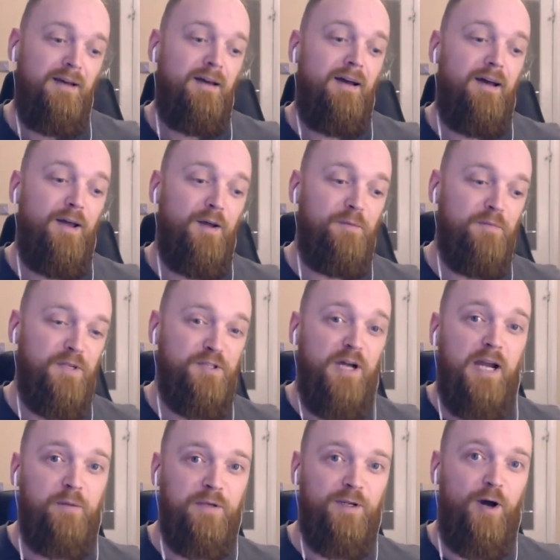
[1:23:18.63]
um, trying
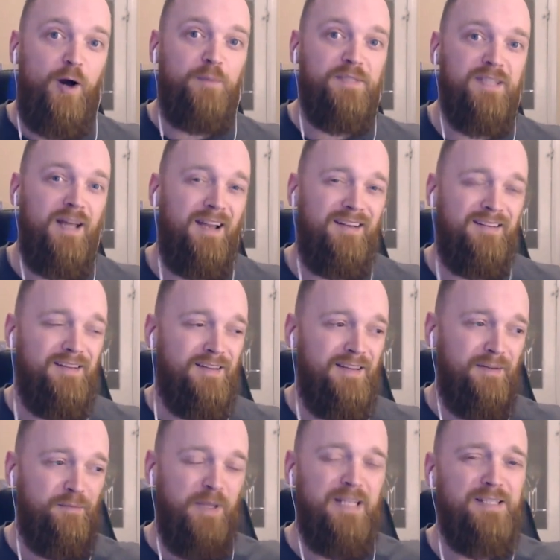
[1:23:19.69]
to adopt, and
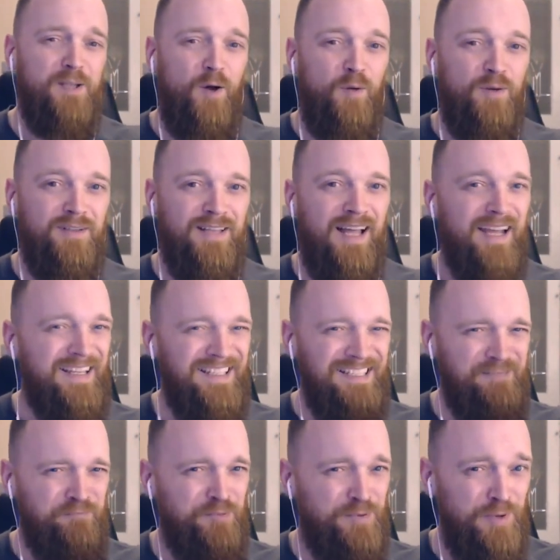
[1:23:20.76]
they'd been told like
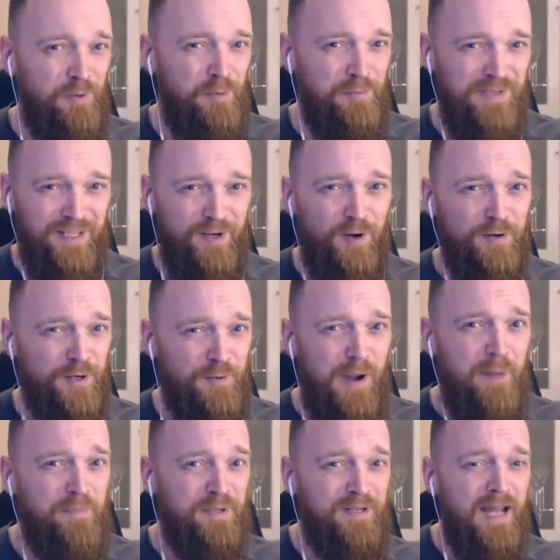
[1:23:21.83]
it's probably not going to
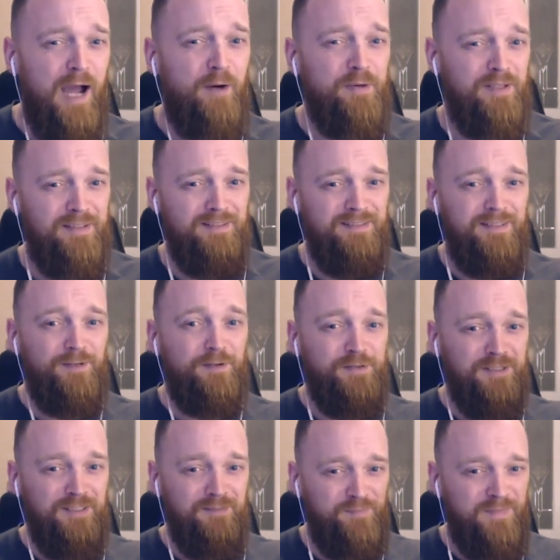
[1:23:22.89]
happen now. You you know
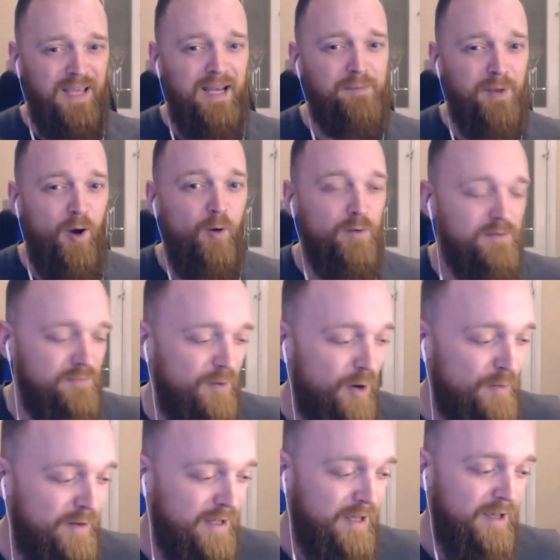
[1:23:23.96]
you're getting a bit old
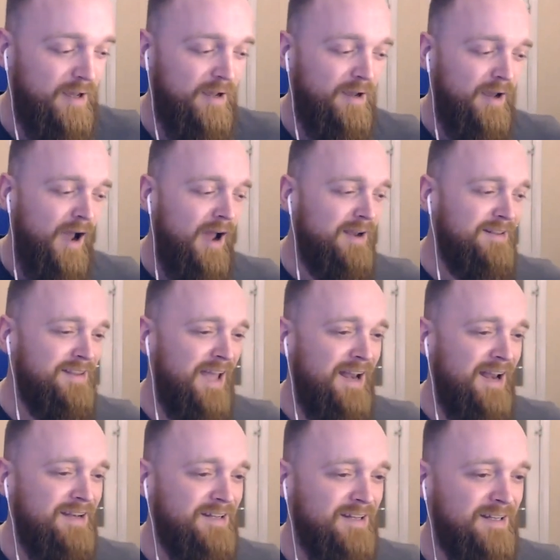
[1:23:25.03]
for it, and
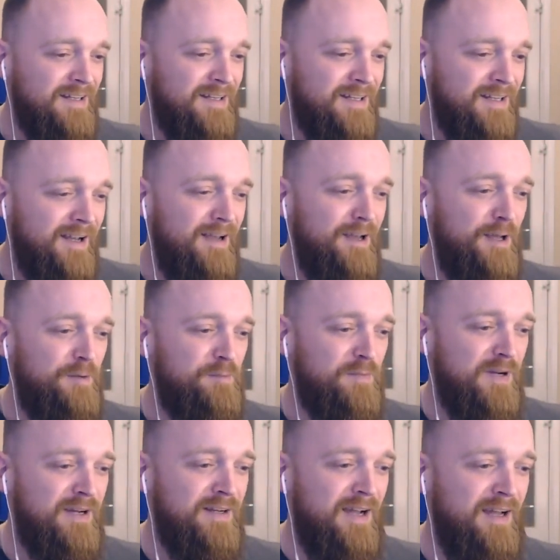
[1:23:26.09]
then um,
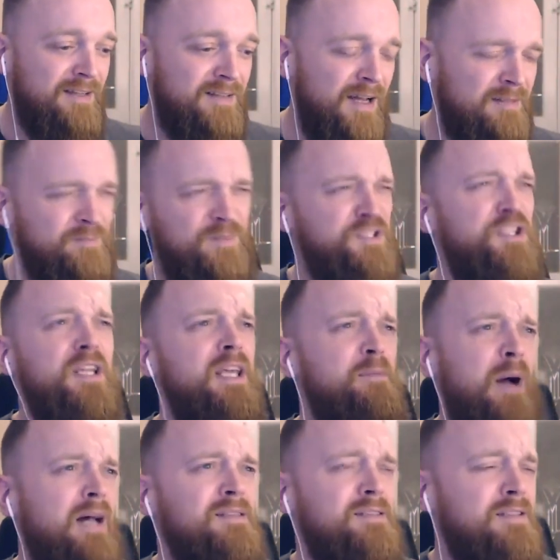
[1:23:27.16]
cheeky
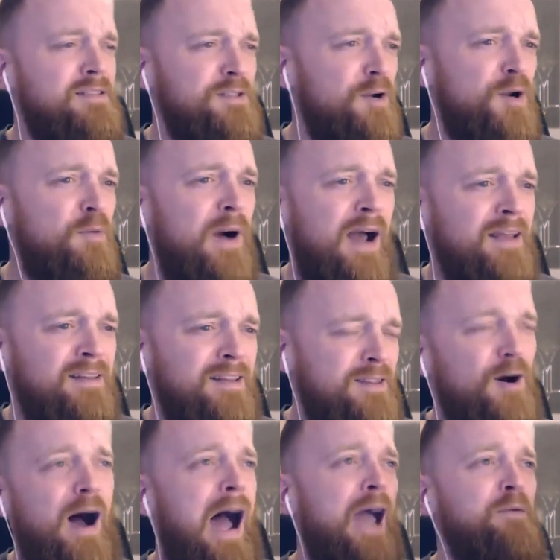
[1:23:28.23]
bastards. I don't know why they
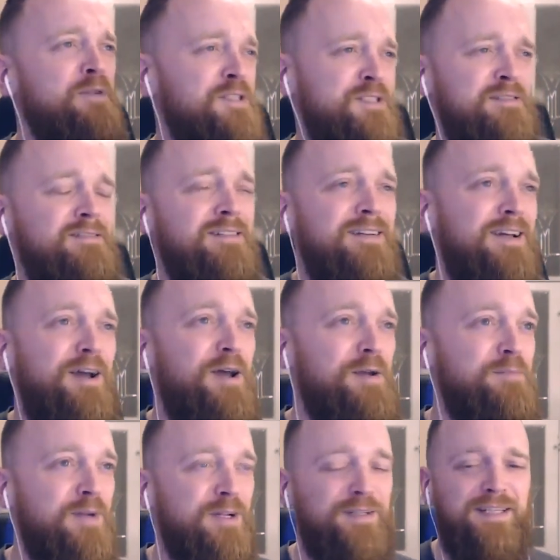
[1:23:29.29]
thought I was
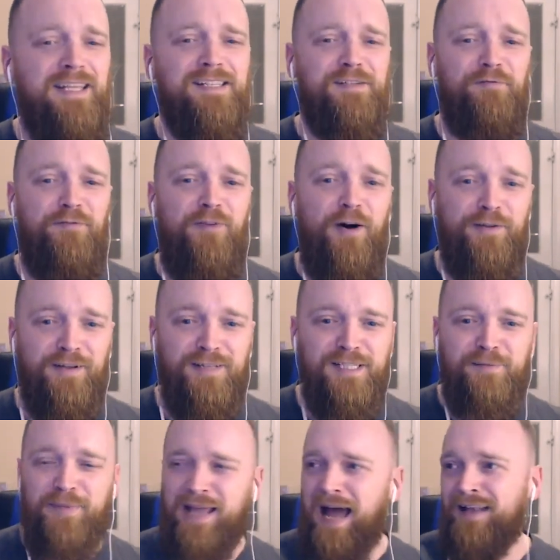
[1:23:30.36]
um, decent fodder to
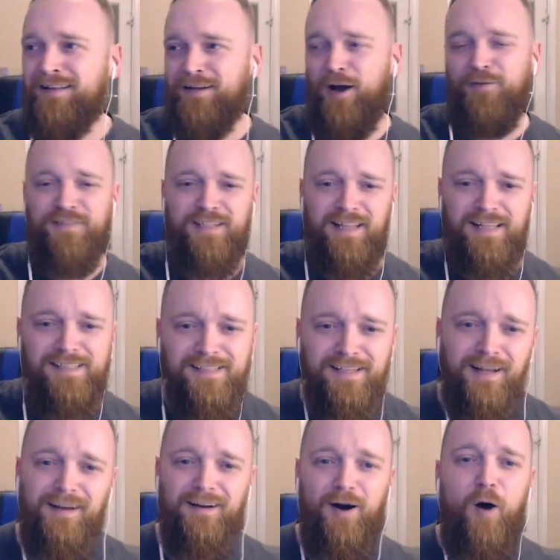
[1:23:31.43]
be handing off to this
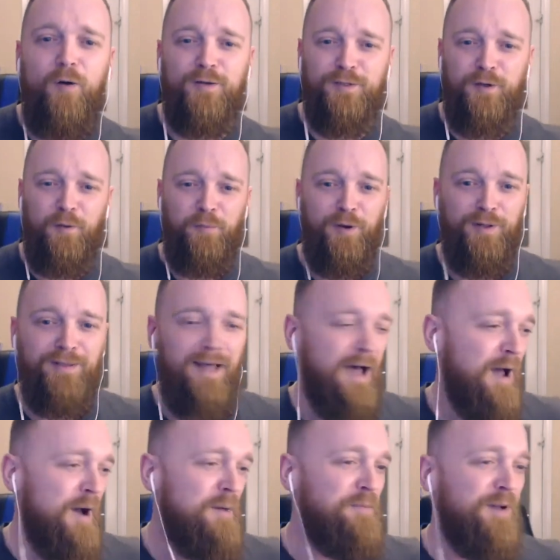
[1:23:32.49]
old couple,
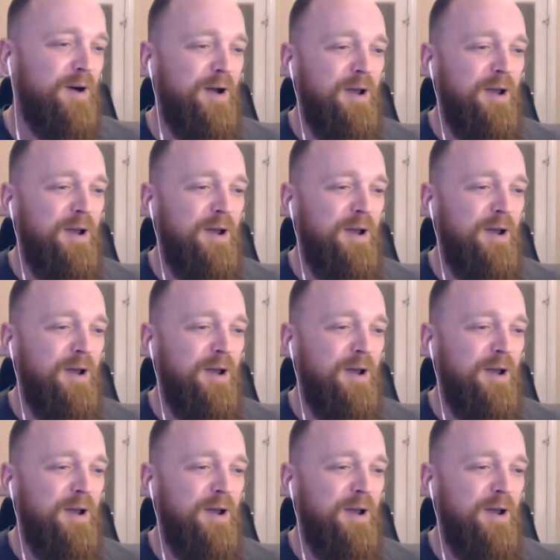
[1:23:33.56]
but